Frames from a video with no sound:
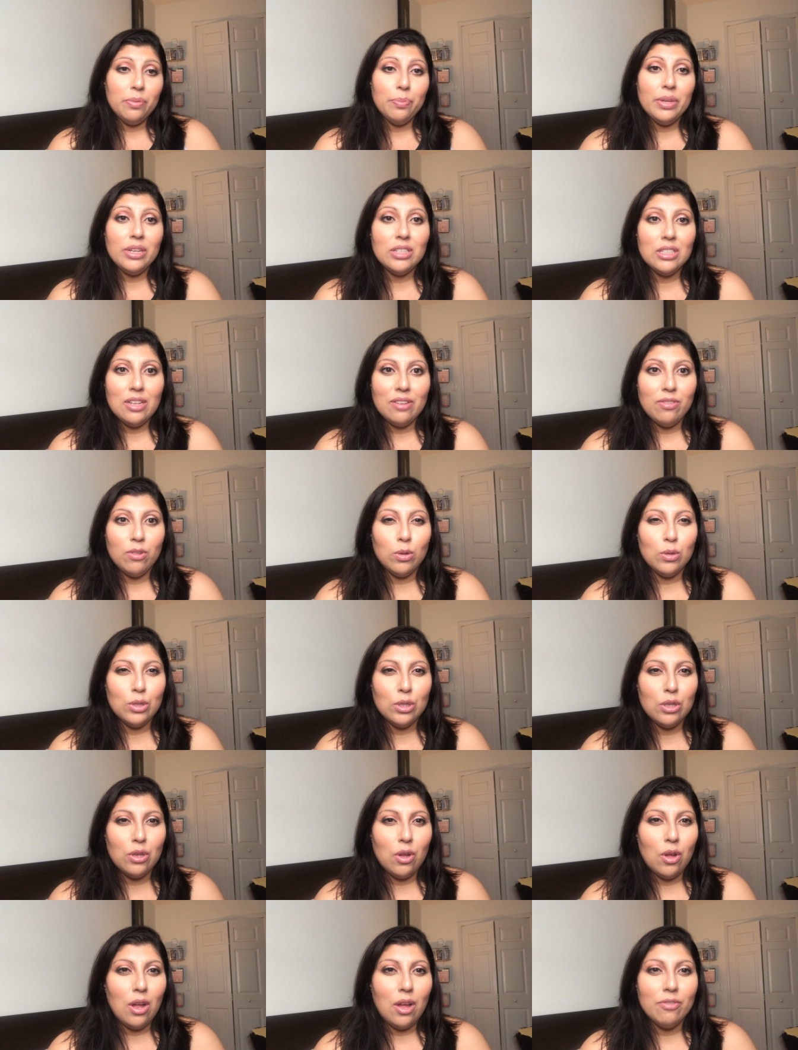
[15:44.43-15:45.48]
it because I've
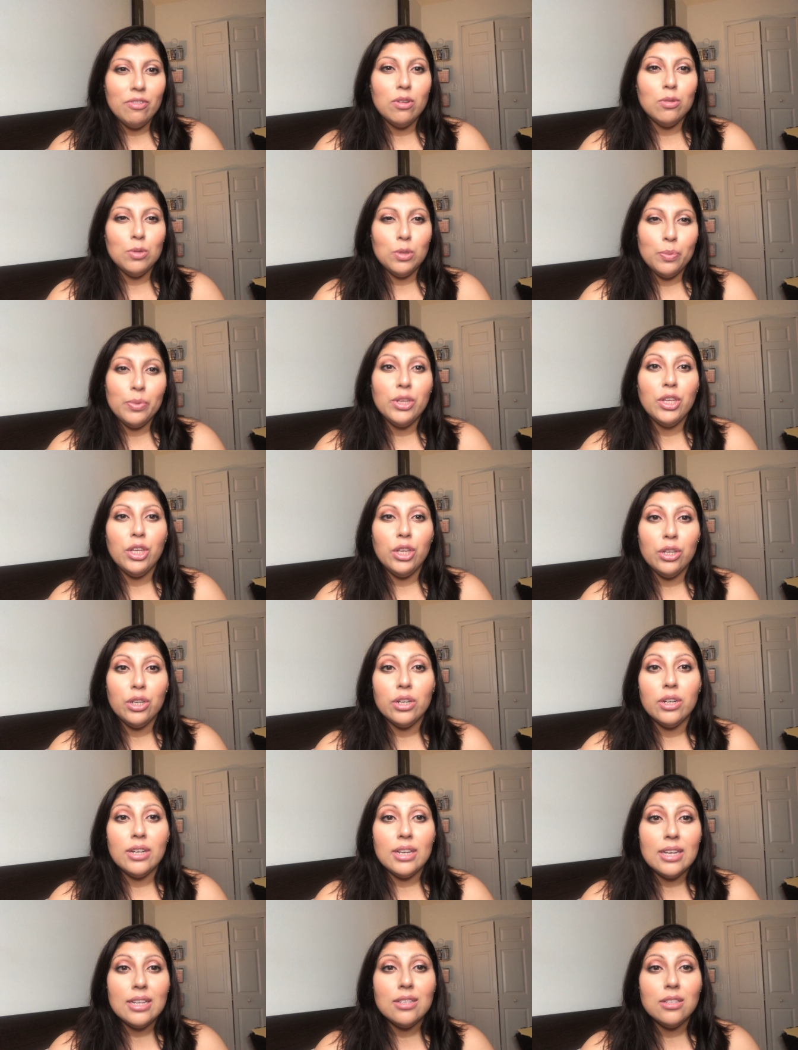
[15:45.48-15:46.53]
always been
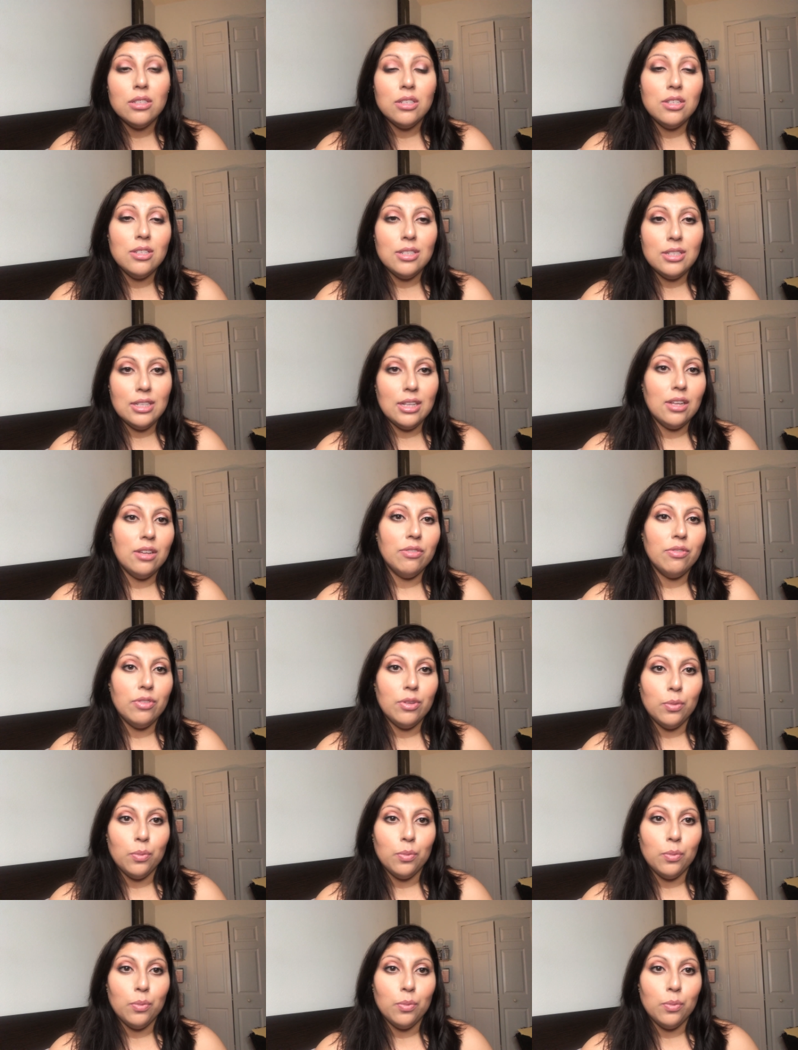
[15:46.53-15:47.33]
curious to see if